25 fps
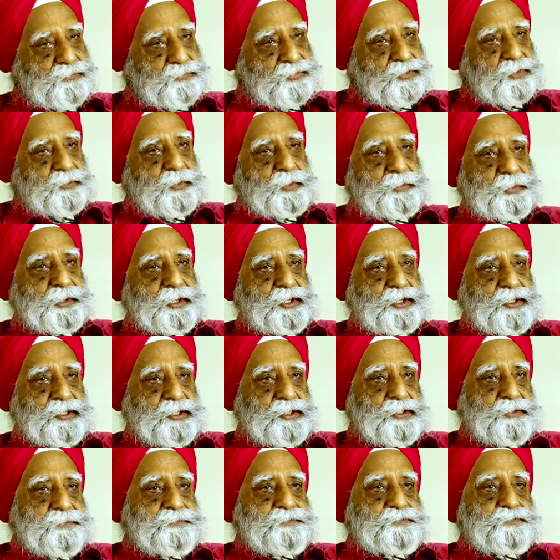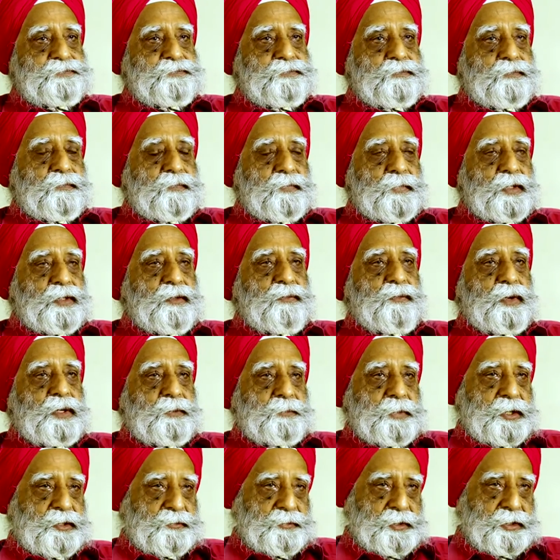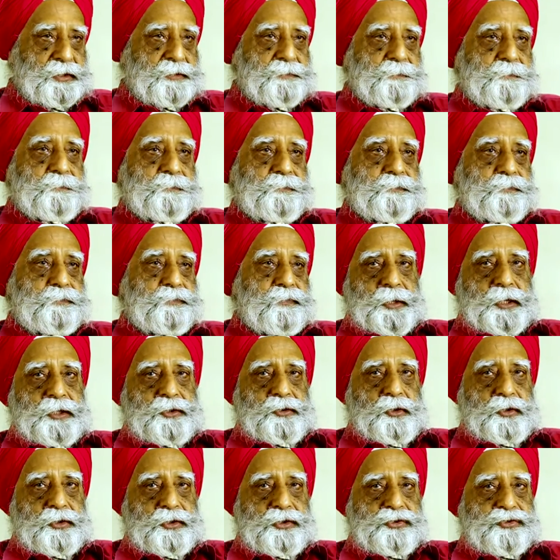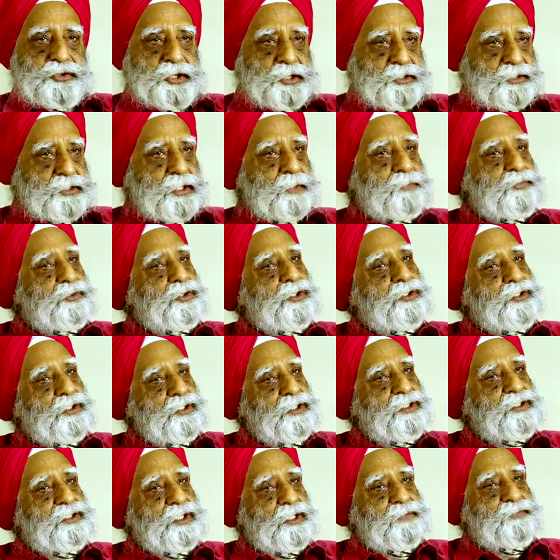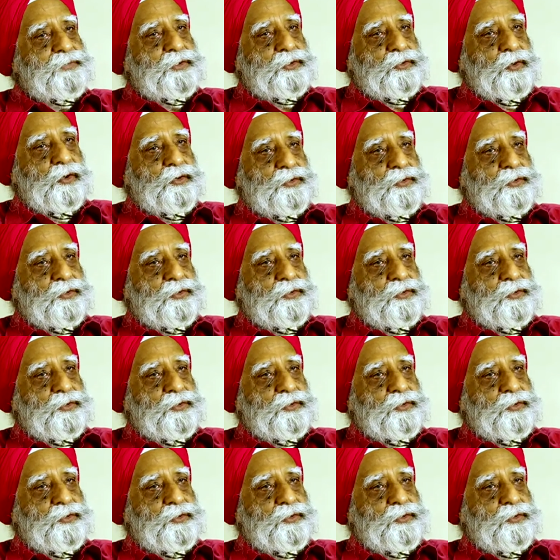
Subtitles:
come from America one by one. My daughter checked up, she's herself a